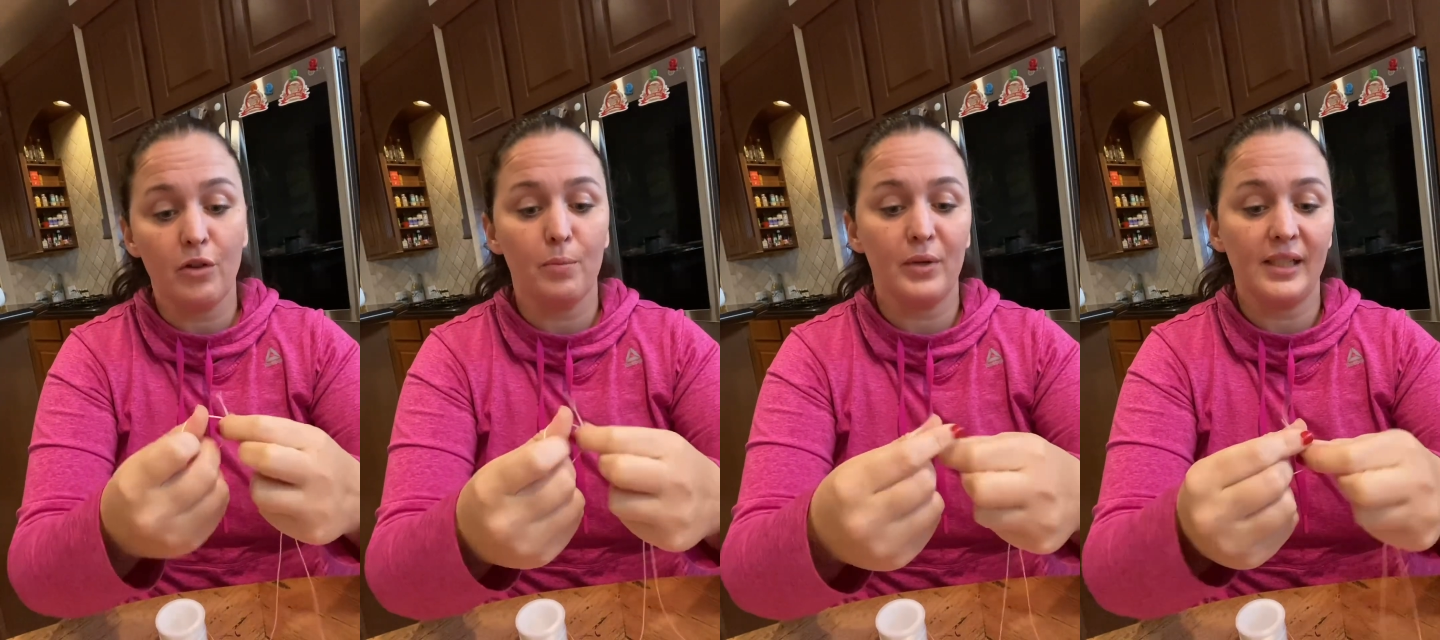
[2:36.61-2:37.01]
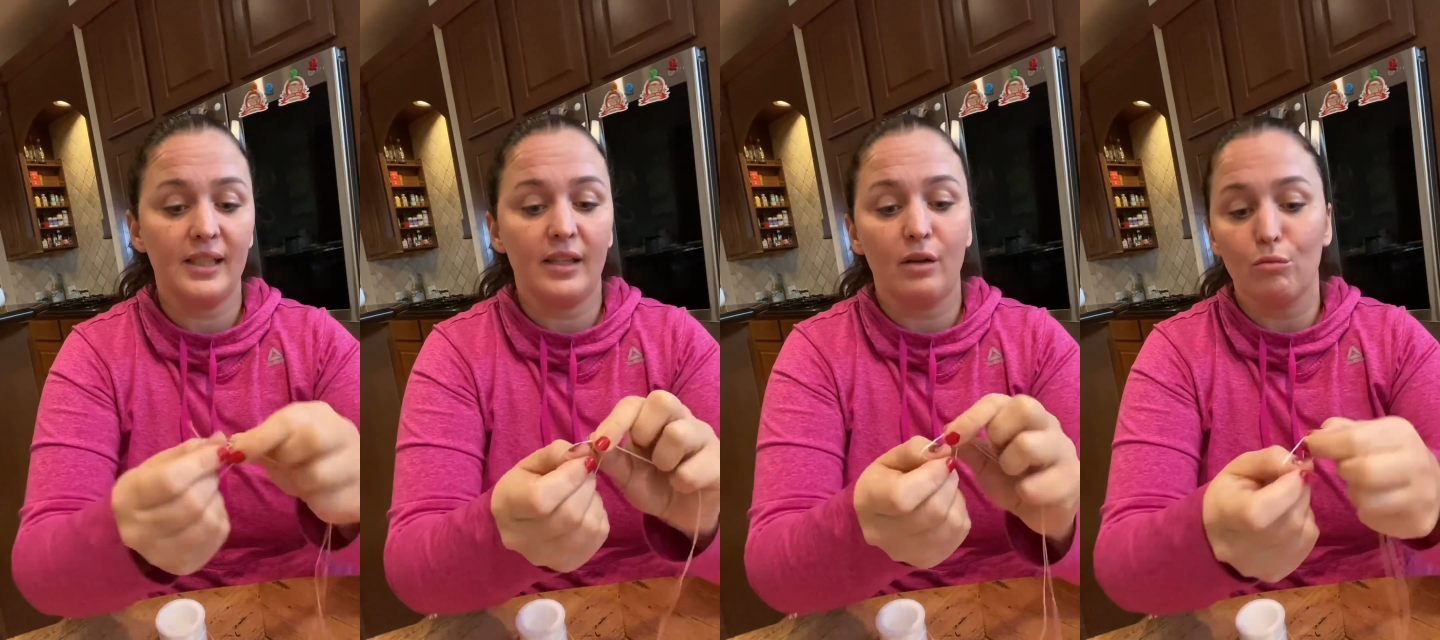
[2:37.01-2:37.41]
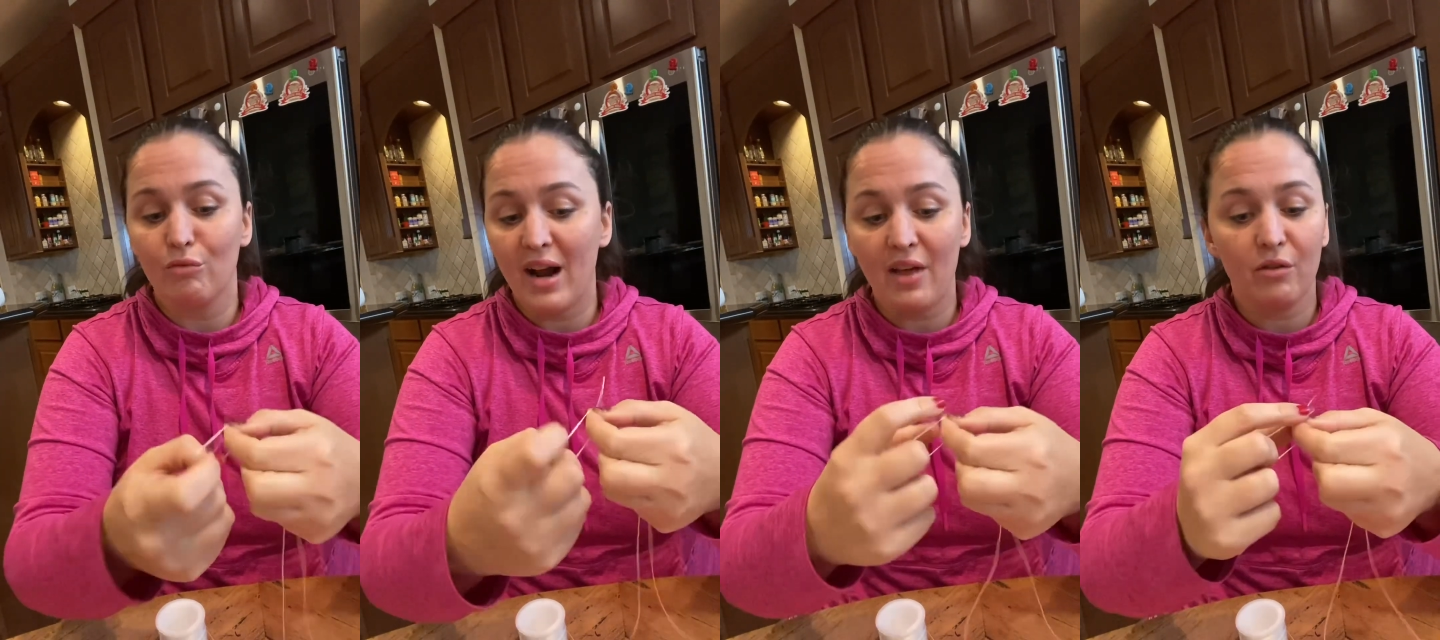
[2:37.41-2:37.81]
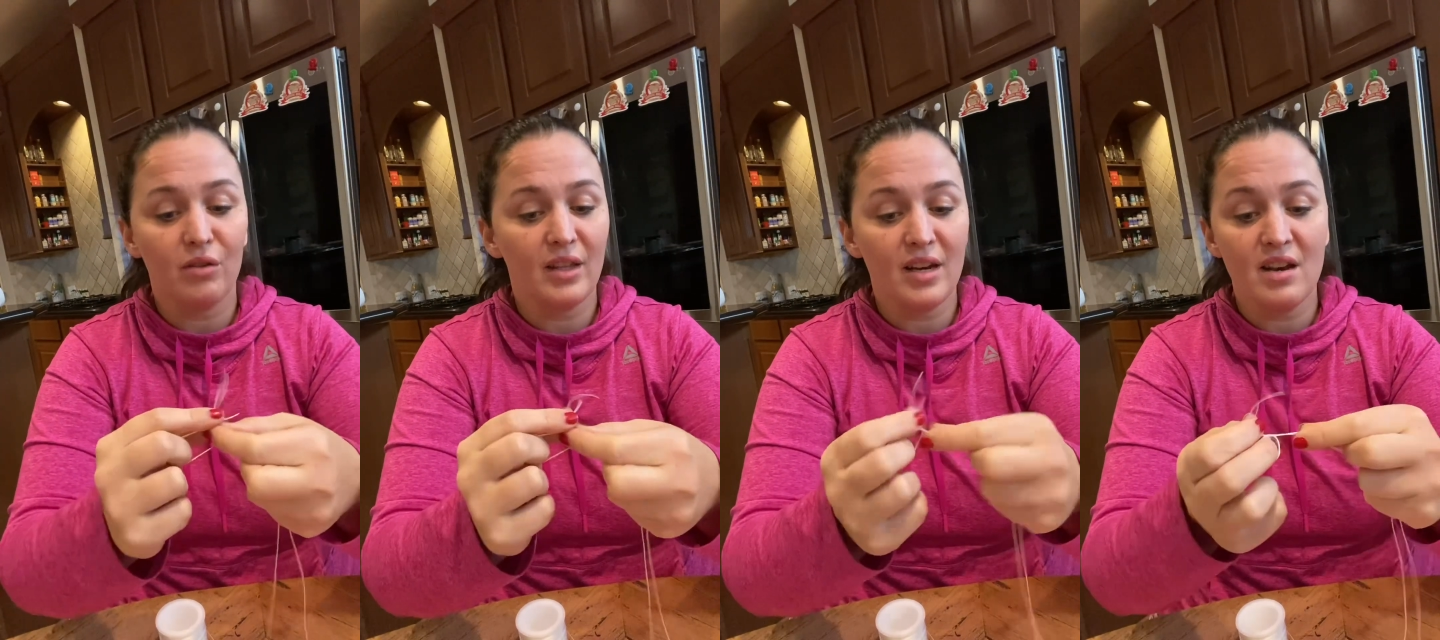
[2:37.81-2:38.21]
the bracelet rather
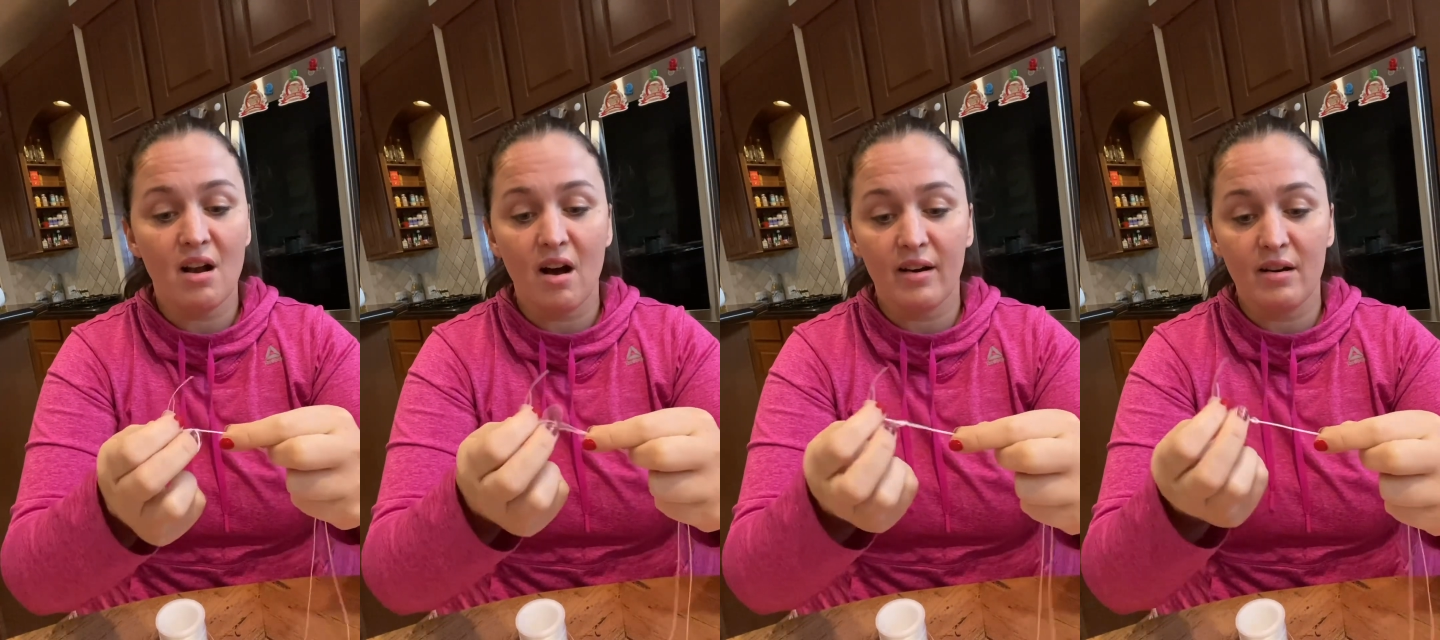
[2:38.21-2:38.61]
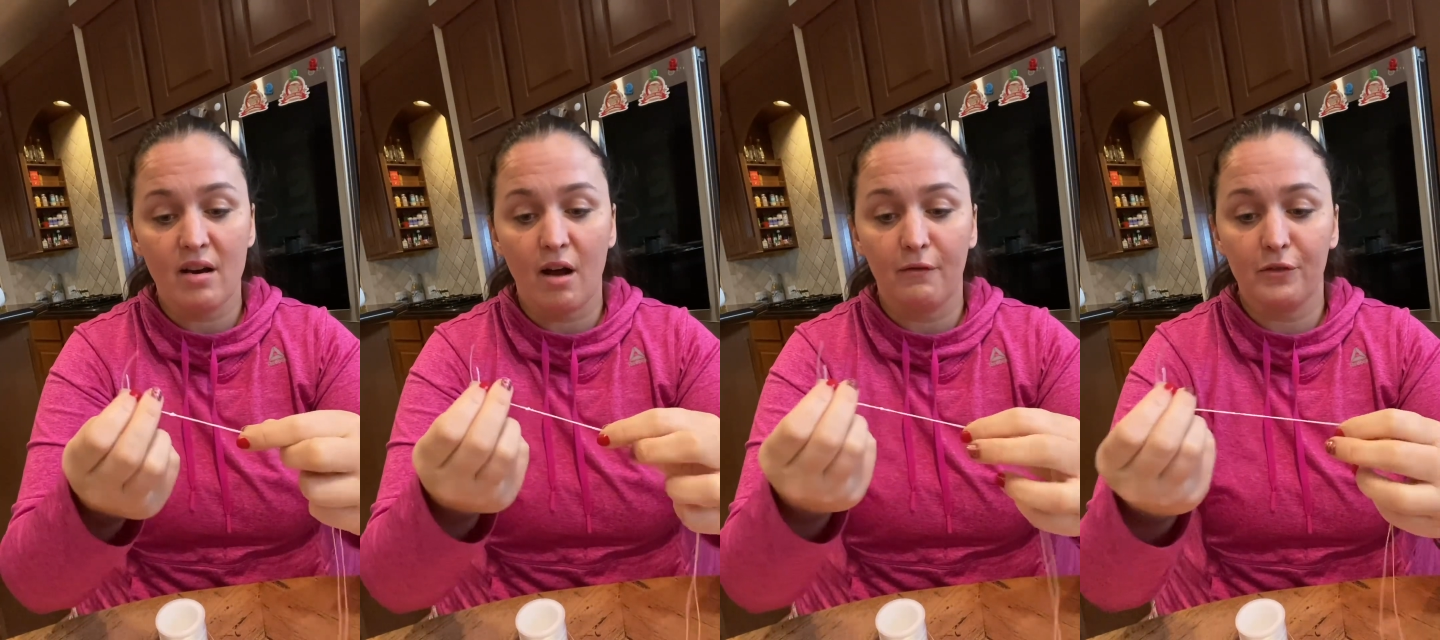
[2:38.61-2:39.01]
than not enough.